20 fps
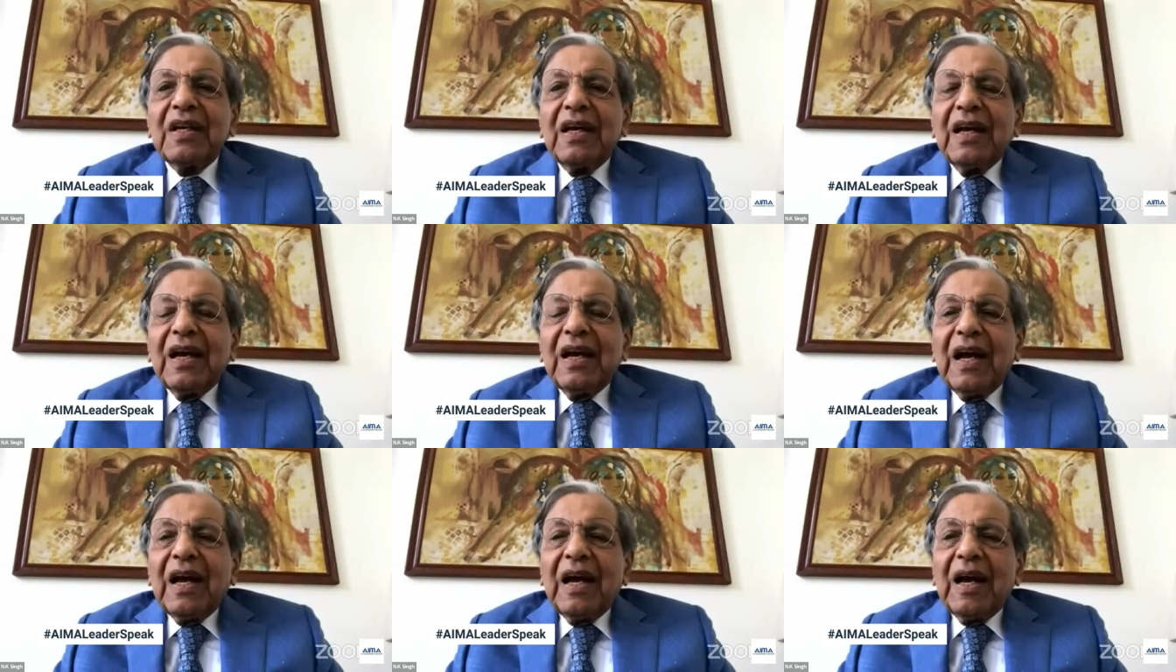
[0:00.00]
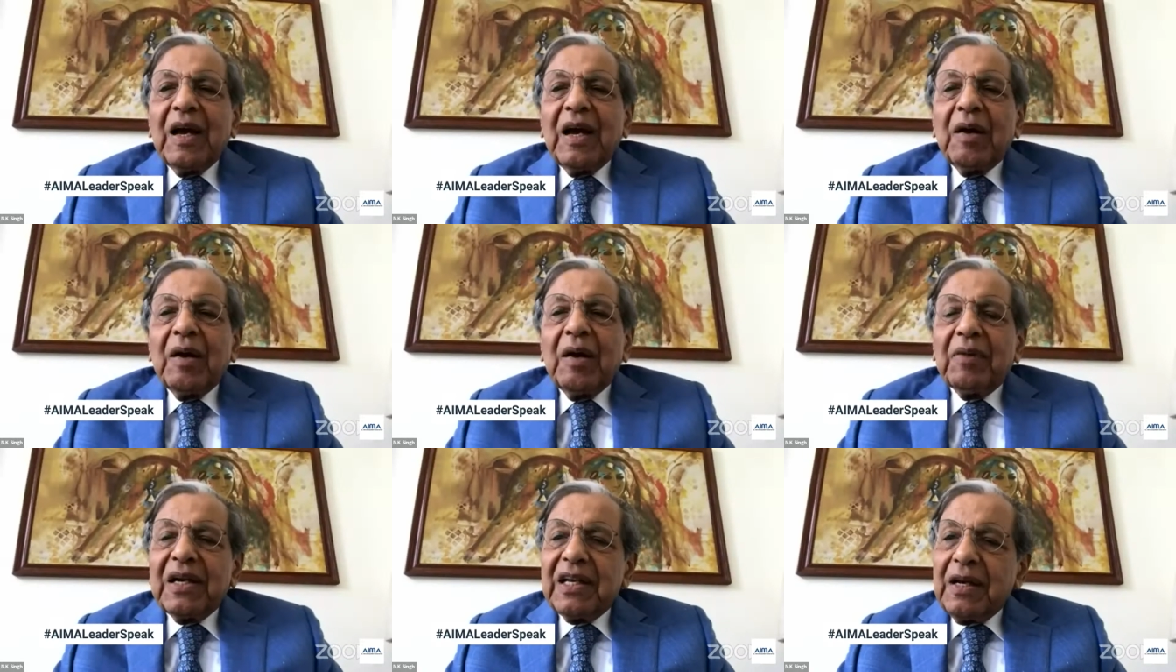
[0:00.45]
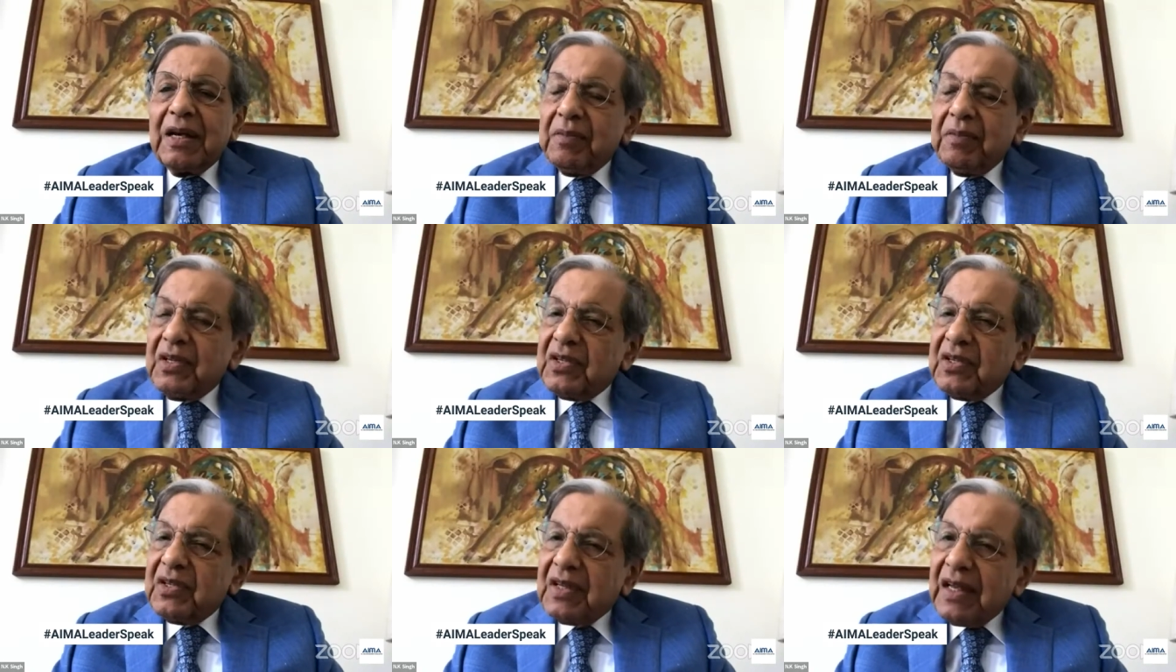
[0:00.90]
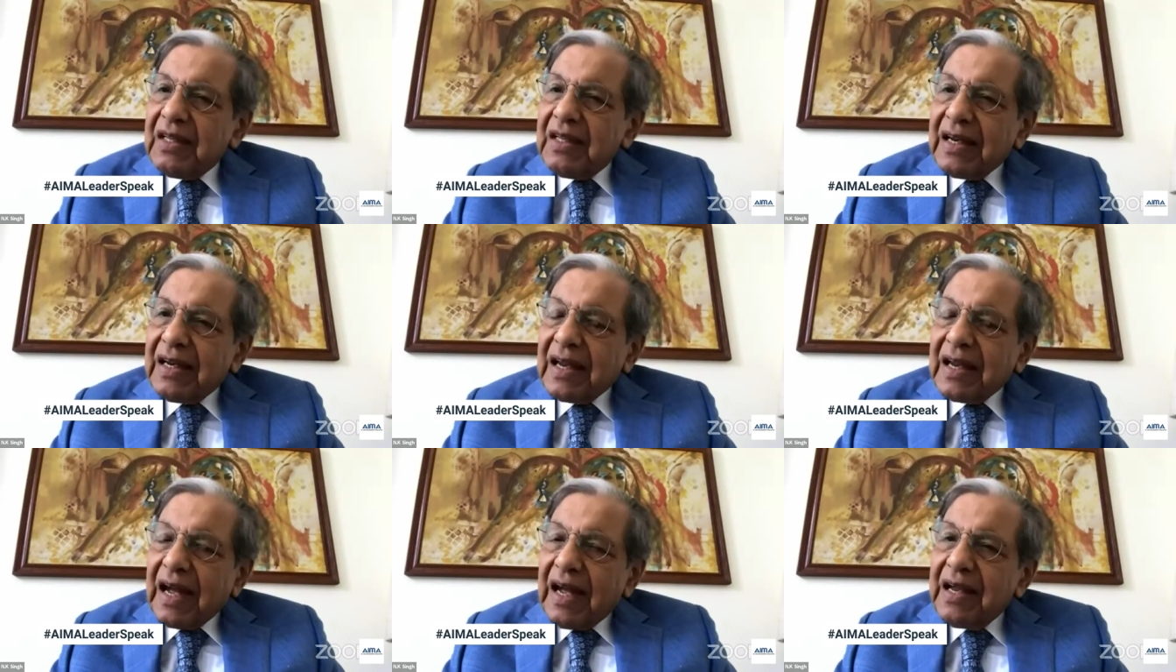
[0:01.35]
But let me say that
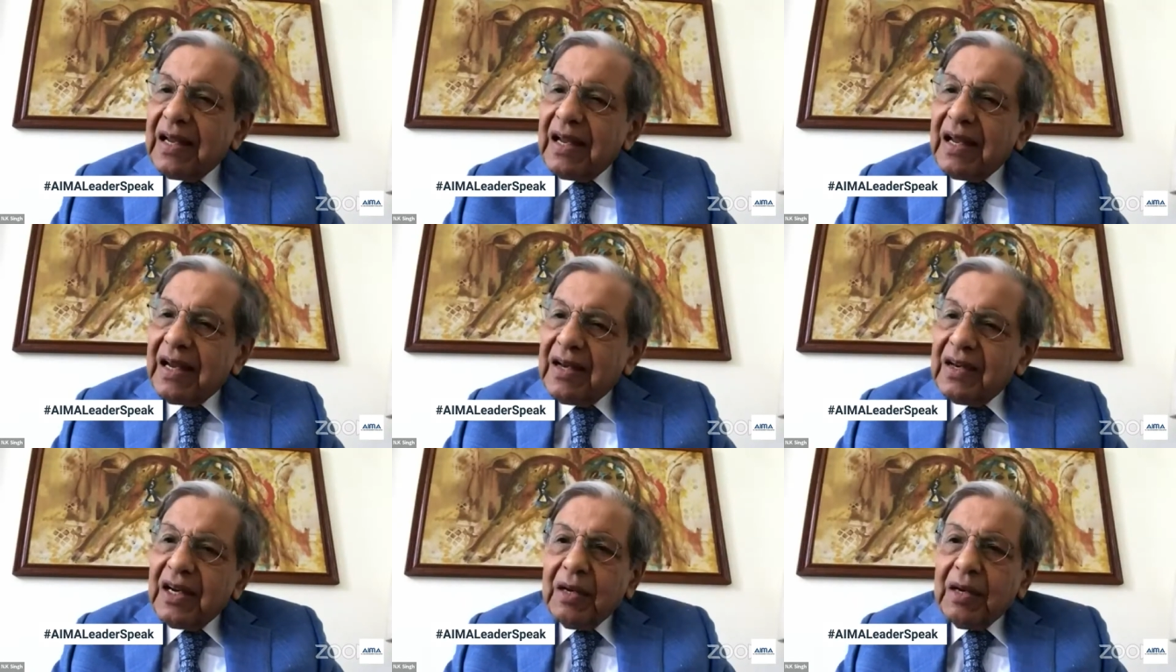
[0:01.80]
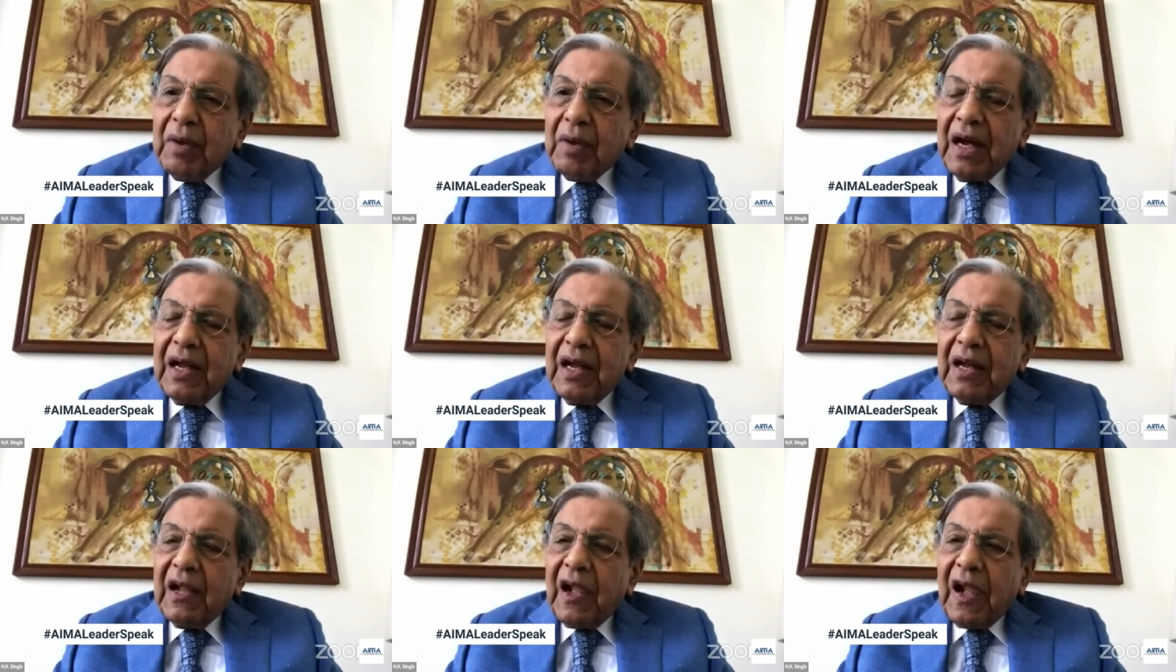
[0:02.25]
I ended my